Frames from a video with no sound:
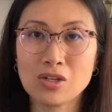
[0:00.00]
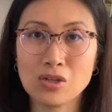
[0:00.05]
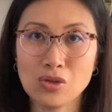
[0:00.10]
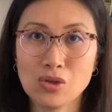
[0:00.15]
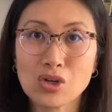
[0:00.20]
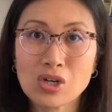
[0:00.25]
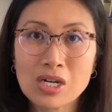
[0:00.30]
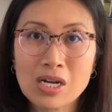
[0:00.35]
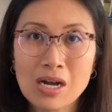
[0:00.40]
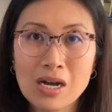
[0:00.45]

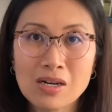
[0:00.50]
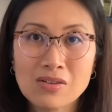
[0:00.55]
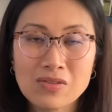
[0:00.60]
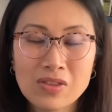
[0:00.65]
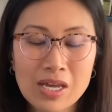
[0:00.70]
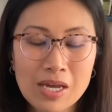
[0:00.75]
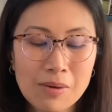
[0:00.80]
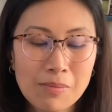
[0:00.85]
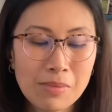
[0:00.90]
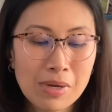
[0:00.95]
look of
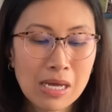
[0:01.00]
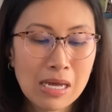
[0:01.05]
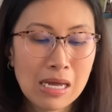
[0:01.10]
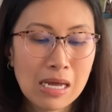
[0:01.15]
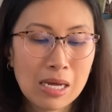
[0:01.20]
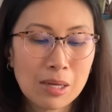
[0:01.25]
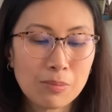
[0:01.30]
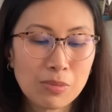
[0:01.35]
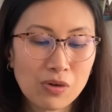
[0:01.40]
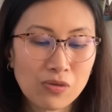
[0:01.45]
them.
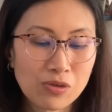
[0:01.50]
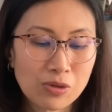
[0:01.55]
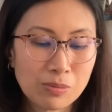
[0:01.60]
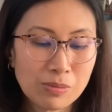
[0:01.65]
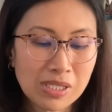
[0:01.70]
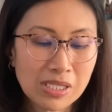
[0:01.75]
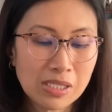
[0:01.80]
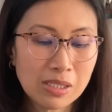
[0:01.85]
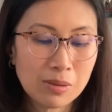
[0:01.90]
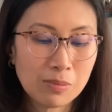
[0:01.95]
But for
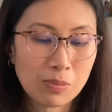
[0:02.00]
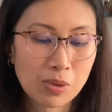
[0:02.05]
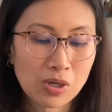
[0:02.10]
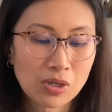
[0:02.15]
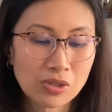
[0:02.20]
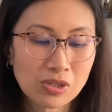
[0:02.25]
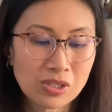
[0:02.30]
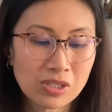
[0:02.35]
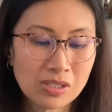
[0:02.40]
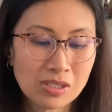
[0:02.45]
me
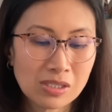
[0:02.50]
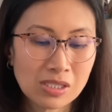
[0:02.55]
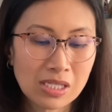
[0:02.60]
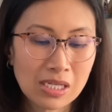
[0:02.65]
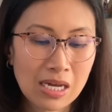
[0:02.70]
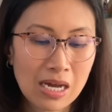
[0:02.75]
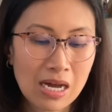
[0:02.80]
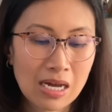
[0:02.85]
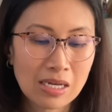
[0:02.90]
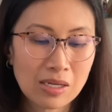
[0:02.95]

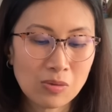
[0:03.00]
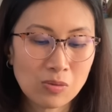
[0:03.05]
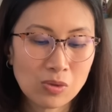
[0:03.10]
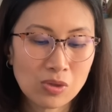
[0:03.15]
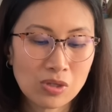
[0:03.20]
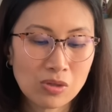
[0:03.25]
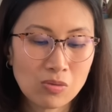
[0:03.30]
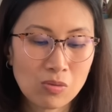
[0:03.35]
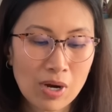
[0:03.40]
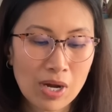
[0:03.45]
personally, I
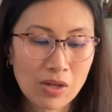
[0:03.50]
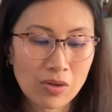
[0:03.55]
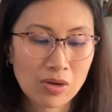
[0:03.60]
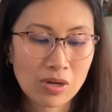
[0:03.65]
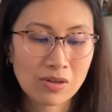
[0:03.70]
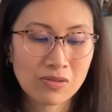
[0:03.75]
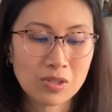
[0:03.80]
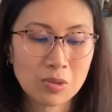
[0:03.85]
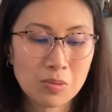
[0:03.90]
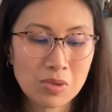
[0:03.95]
would rather
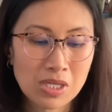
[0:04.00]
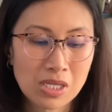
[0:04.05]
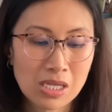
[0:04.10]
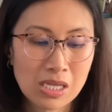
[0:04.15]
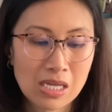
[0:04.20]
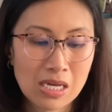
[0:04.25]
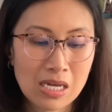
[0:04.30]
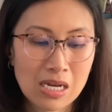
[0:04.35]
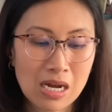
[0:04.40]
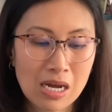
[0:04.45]
have something
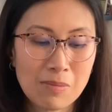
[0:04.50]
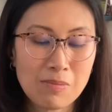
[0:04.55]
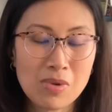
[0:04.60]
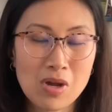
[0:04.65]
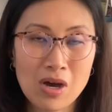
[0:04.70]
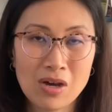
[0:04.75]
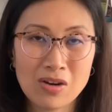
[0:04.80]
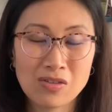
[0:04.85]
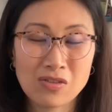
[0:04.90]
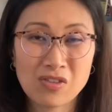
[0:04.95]
that I'm
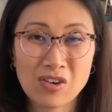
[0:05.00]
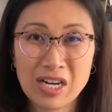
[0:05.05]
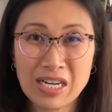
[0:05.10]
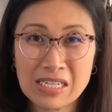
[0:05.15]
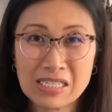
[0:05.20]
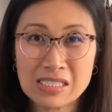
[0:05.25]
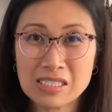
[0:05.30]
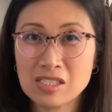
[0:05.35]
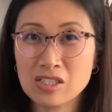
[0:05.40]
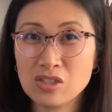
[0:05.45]
not
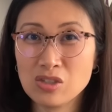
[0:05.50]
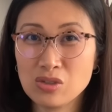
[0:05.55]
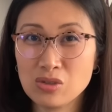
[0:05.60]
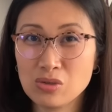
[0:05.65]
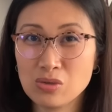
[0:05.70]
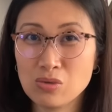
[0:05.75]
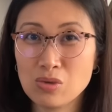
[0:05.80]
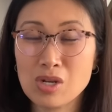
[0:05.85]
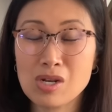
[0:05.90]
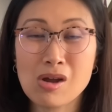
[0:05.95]
afraid
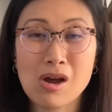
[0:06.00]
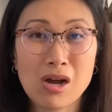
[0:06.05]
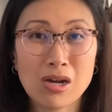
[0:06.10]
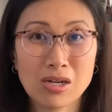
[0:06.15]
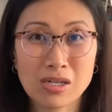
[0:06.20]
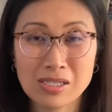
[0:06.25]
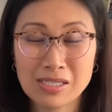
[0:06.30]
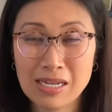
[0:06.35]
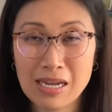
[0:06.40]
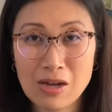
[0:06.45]
to
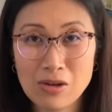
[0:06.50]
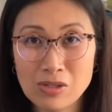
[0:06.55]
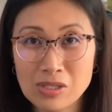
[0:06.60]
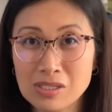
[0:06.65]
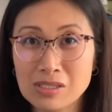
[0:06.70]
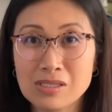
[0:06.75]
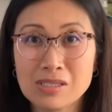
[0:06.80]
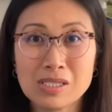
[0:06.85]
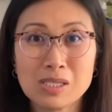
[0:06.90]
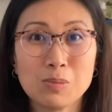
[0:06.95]
knock down
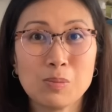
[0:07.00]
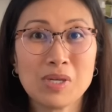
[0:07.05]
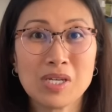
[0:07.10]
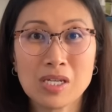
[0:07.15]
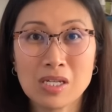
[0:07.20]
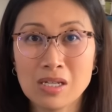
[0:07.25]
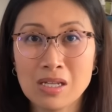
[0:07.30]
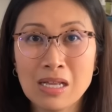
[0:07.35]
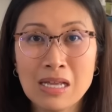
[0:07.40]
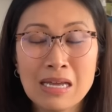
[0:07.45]
and
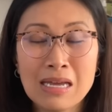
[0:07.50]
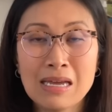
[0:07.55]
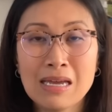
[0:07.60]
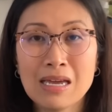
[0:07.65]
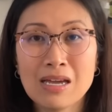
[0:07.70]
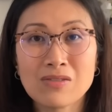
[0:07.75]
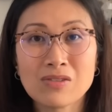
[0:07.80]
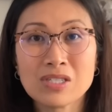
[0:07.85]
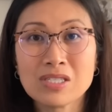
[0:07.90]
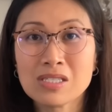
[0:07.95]
spill
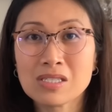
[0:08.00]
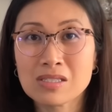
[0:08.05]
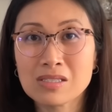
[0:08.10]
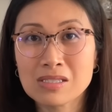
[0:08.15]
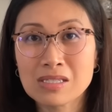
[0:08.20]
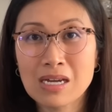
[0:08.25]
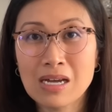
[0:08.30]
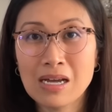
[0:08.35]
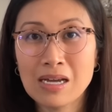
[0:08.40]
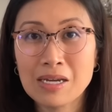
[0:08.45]
every single
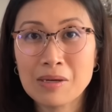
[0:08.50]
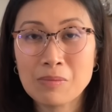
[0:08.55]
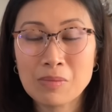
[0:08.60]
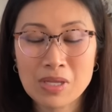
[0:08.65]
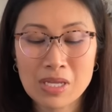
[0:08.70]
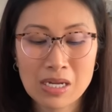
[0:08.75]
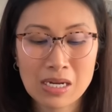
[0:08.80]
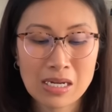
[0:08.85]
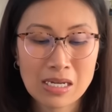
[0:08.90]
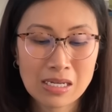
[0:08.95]
time
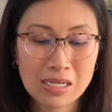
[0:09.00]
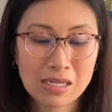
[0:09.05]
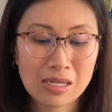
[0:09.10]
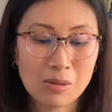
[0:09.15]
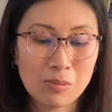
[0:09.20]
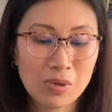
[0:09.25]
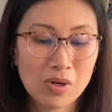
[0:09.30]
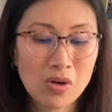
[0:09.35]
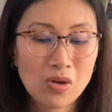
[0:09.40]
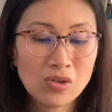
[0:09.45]
that I ink it
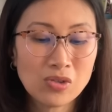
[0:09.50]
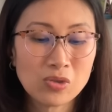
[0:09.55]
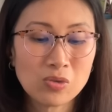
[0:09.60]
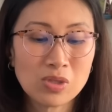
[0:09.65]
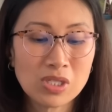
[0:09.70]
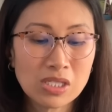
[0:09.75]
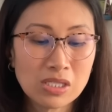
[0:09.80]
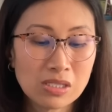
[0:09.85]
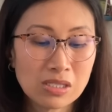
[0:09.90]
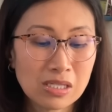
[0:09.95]
up. But also
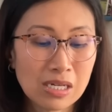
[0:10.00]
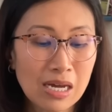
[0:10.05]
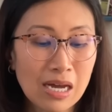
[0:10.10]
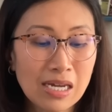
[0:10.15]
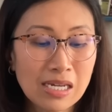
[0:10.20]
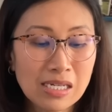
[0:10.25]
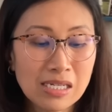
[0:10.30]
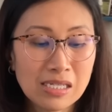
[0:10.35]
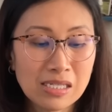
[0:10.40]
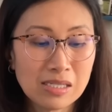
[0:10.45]
these
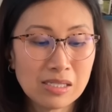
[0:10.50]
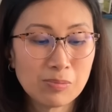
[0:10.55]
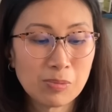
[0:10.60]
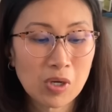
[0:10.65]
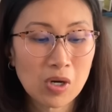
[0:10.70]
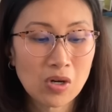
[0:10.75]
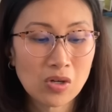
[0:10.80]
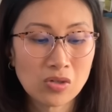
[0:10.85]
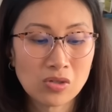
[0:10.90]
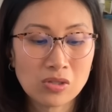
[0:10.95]
tiny
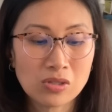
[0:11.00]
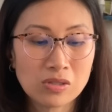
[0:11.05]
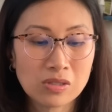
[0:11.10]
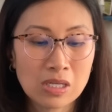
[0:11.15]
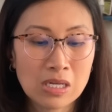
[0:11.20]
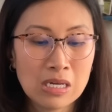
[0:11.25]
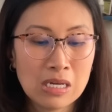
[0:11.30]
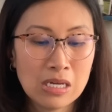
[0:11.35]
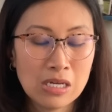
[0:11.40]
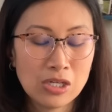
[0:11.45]
bottles,
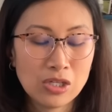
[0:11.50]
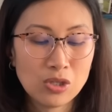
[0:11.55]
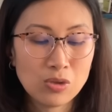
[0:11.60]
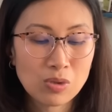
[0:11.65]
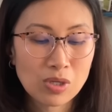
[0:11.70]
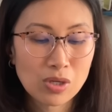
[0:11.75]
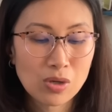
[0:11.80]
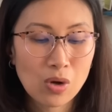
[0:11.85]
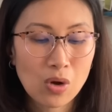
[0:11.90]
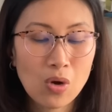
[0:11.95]
you
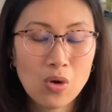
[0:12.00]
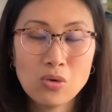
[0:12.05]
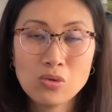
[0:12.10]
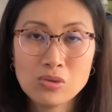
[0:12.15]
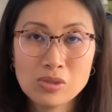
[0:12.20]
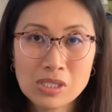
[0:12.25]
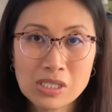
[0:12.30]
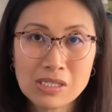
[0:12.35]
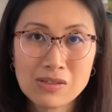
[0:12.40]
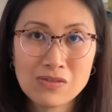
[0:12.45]
can
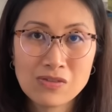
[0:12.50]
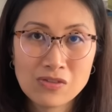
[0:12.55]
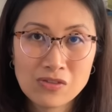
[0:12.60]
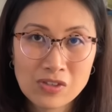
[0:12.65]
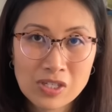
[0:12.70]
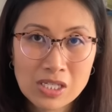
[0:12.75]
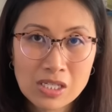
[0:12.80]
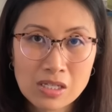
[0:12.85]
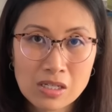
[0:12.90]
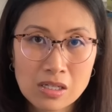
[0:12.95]
only
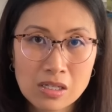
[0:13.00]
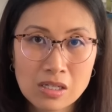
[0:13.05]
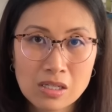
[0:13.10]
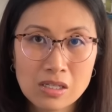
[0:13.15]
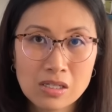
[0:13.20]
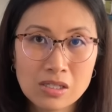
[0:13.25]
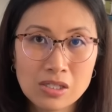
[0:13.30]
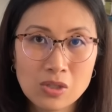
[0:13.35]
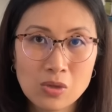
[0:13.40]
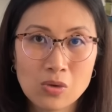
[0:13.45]

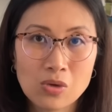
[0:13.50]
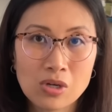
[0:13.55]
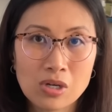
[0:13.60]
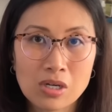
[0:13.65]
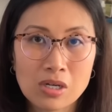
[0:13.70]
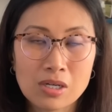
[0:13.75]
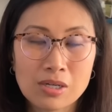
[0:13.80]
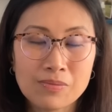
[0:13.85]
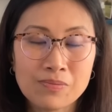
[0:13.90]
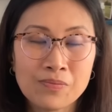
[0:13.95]
fill
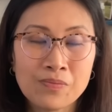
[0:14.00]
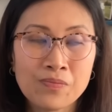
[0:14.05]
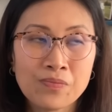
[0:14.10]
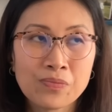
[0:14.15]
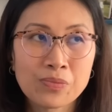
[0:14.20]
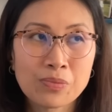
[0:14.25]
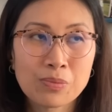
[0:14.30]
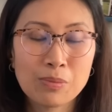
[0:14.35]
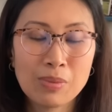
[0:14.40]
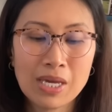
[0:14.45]
your
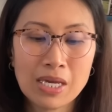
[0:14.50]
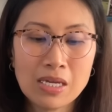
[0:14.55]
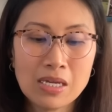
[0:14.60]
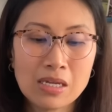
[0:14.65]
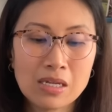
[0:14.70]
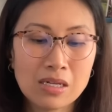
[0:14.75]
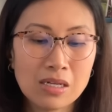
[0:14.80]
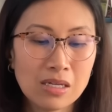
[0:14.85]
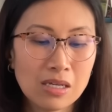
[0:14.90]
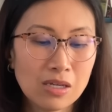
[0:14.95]

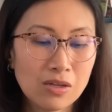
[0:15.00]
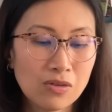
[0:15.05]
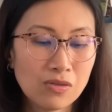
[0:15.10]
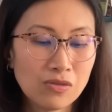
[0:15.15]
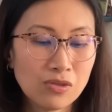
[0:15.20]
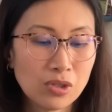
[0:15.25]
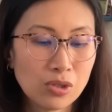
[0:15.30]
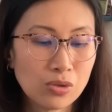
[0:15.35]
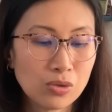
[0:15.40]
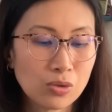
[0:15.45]
pen
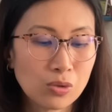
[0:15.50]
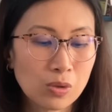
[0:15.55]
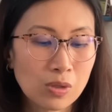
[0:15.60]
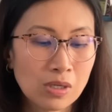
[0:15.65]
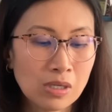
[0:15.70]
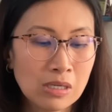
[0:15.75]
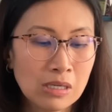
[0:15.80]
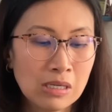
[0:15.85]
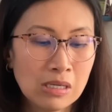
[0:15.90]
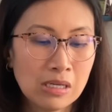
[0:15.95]
if you
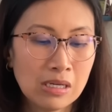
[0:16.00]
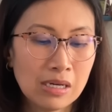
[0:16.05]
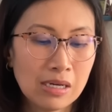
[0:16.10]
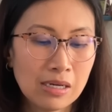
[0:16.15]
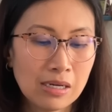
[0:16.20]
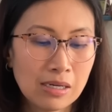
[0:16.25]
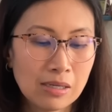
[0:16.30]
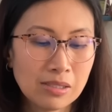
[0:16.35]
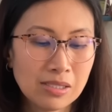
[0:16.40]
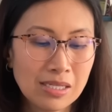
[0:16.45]

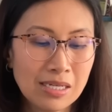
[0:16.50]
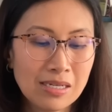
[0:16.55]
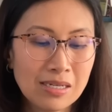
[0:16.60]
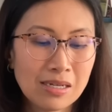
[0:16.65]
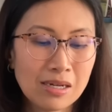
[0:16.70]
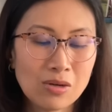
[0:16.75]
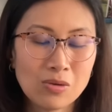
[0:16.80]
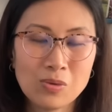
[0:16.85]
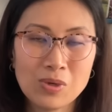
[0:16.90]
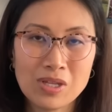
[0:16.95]
take it
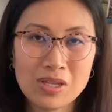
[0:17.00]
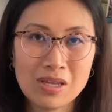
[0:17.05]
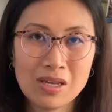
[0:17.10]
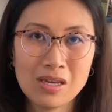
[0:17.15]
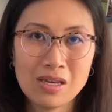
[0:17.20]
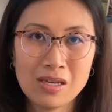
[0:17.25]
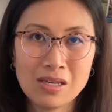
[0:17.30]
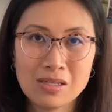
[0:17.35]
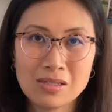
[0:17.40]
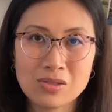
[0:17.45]
out with
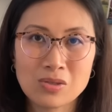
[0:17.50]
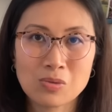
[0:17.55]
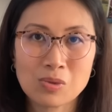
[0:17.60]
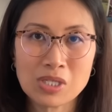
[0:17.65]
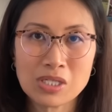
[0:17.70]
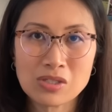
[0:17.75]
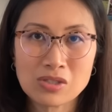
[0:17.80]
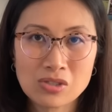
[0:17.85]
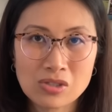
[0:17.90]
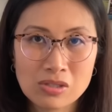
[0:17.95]
a
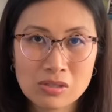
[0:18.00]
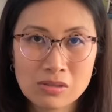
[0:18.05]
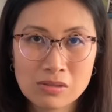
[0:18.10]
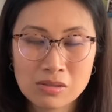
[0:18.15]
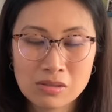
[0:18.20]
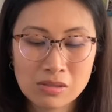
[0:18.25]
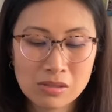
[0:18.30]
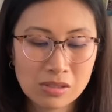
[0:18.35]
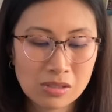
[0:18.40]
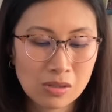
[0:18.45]
syringe.
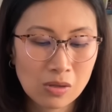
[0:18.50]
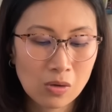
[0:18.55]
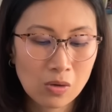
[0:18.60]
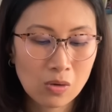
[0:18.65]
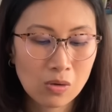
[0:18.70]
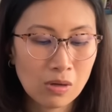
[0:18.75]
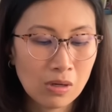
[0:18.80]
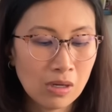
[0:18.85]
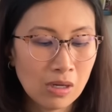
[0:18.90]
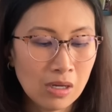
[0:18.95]

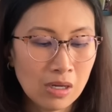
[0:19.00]
So